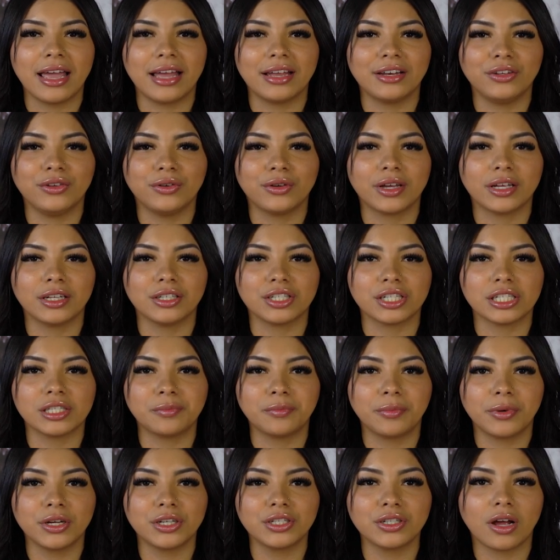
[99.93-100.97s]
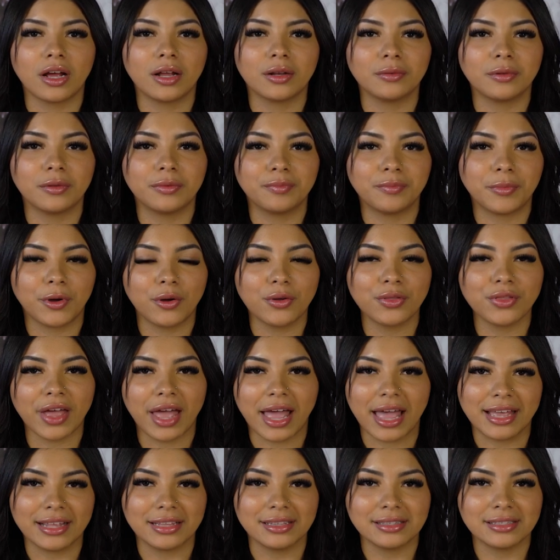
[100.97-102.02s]
and you can just push on both
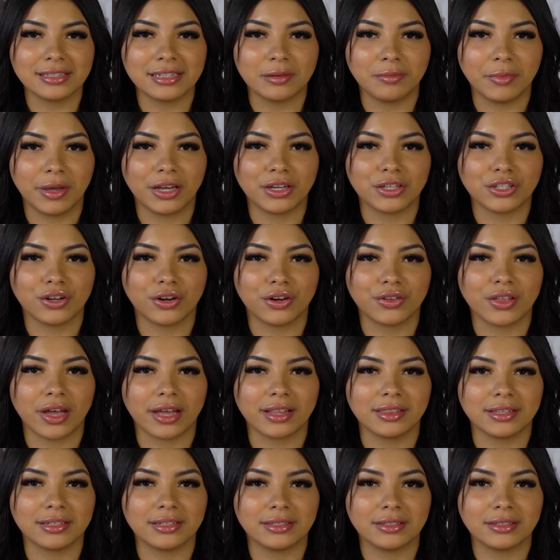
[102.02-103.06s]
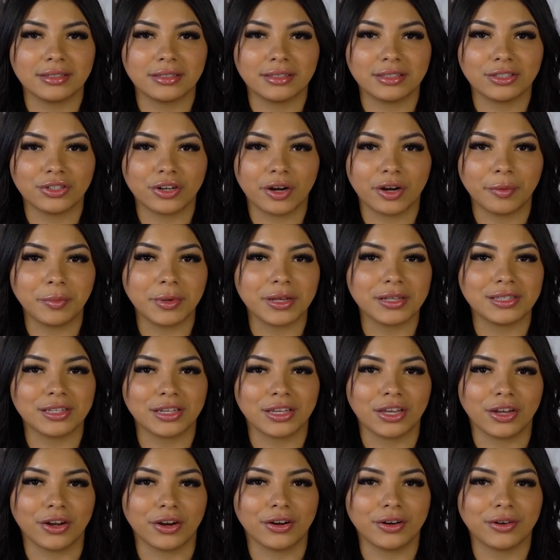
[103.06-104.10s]
ends to make sure that the strip is
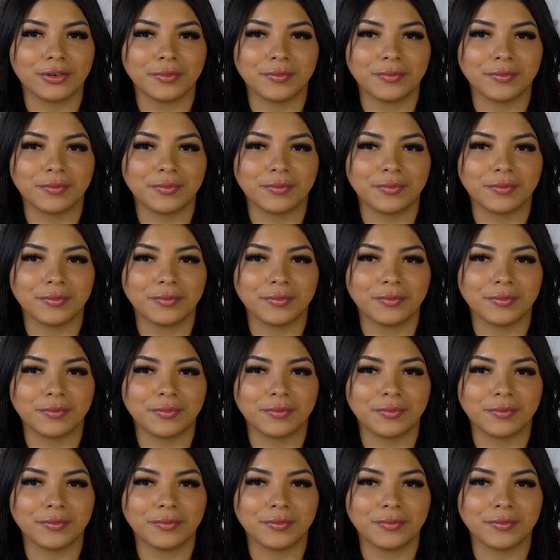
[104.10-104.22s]
secure.